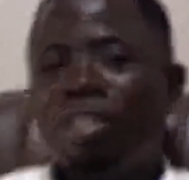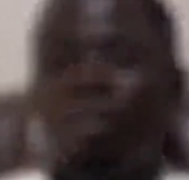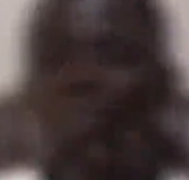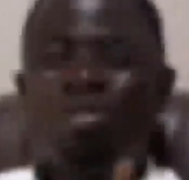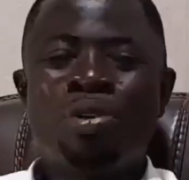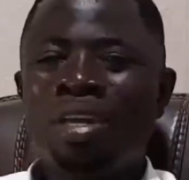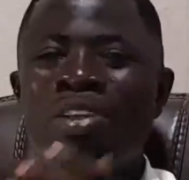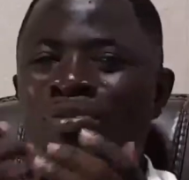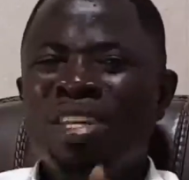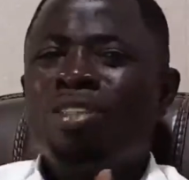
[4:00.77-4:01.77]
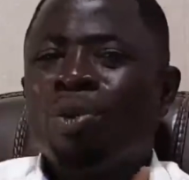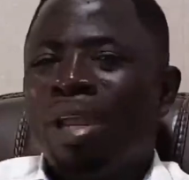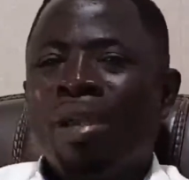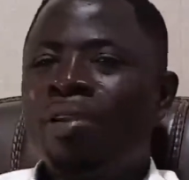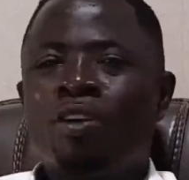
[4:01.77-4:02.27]
How do you know if you need to
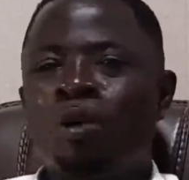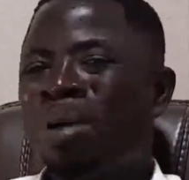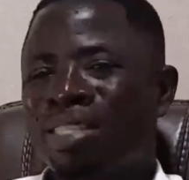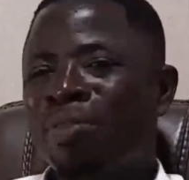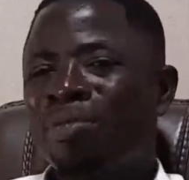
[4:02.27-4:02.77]
learn or master